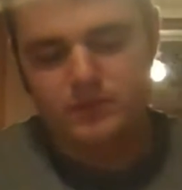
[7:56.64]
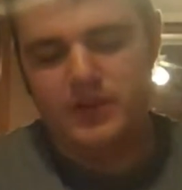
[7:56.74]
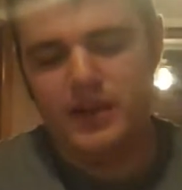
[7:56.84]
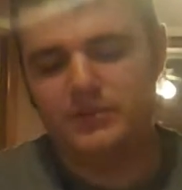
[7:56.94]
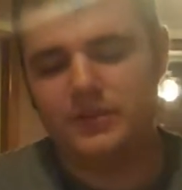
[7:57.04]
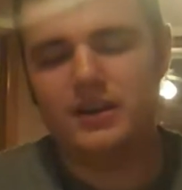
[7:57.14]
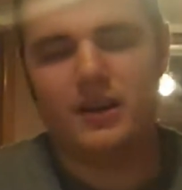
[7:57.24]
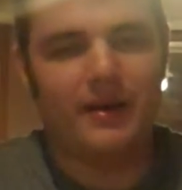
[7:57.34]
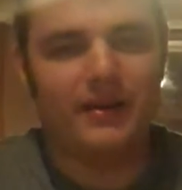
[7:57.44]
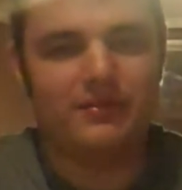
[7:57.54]
Definitely not
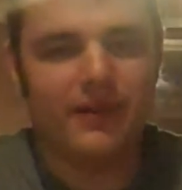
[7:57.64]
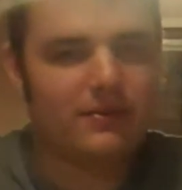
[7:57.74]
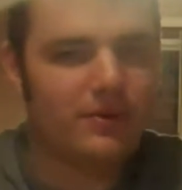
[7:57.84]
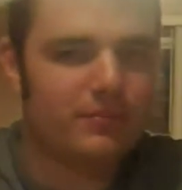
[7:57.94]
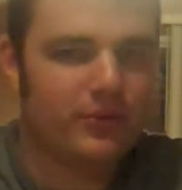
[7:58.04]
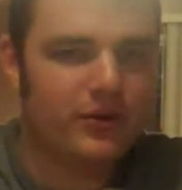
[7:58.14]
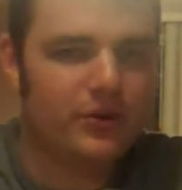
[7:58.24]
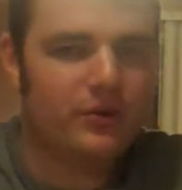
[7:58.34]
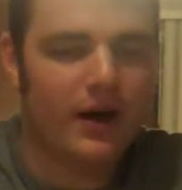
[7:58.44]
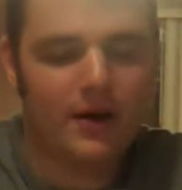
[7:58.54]
my favorite
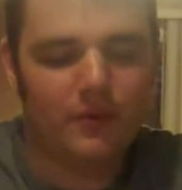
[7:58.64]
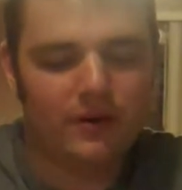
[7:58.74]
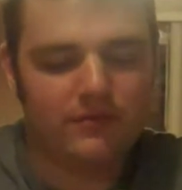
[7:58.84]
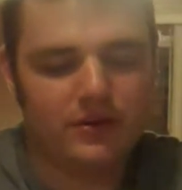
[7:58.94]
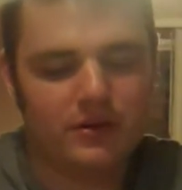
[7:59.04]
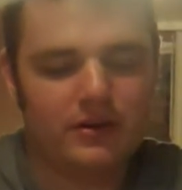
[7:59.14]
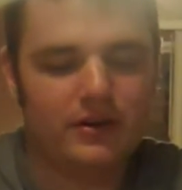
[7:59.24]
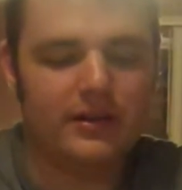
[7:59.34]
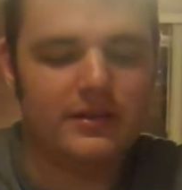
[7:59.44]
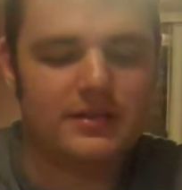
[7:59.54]
brew, however,
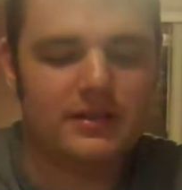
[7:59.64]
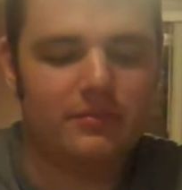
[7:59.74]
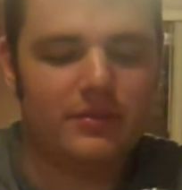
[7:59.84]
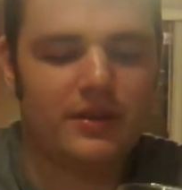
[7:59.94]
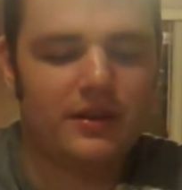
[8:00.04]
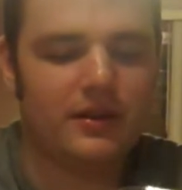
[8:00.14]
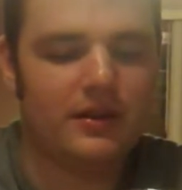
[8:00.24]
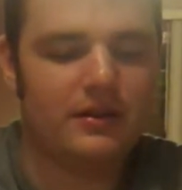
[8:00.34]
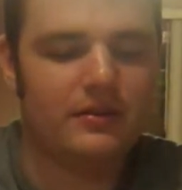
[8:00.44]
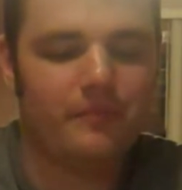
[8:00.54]
it's
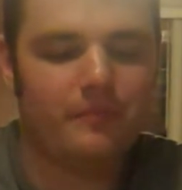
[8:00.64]
something,